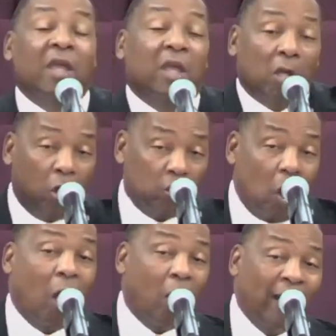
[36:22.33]
It's
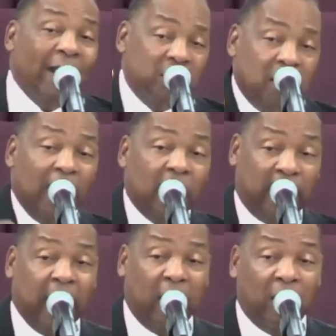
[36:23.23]
already taken
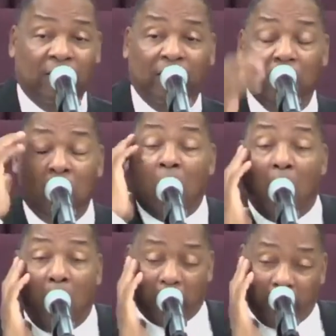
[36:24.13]
care of.
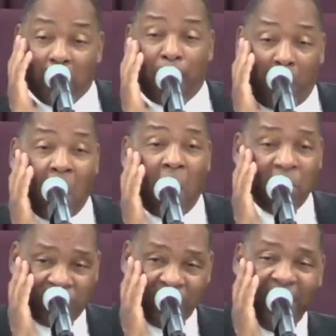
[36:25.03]
I hear Paul
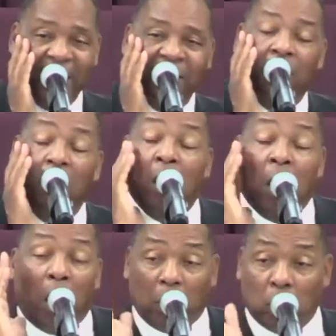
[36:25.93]
said
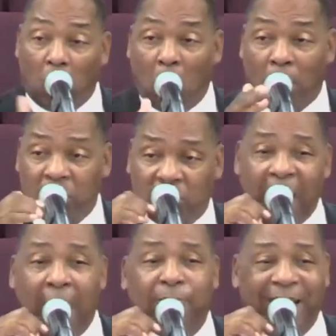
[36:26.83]
in Romans
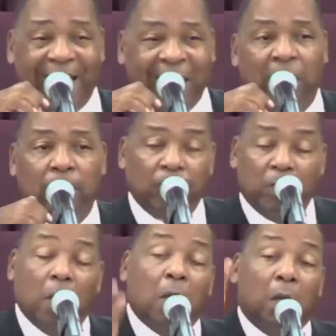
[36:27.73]
chapter 8,
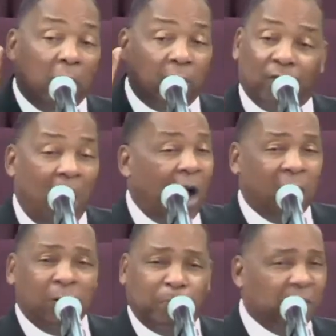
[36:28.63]
if
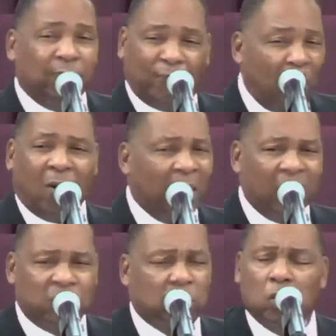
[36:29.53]
God be for
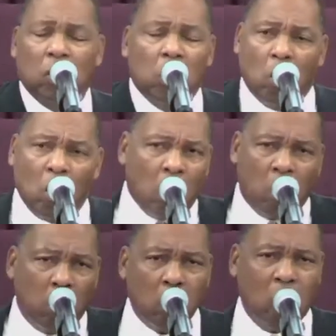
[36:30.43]
us,
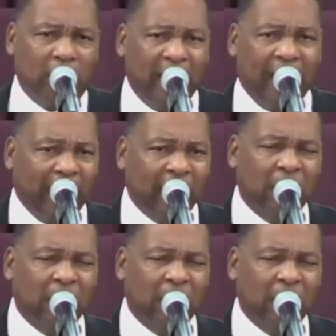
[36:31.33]
who can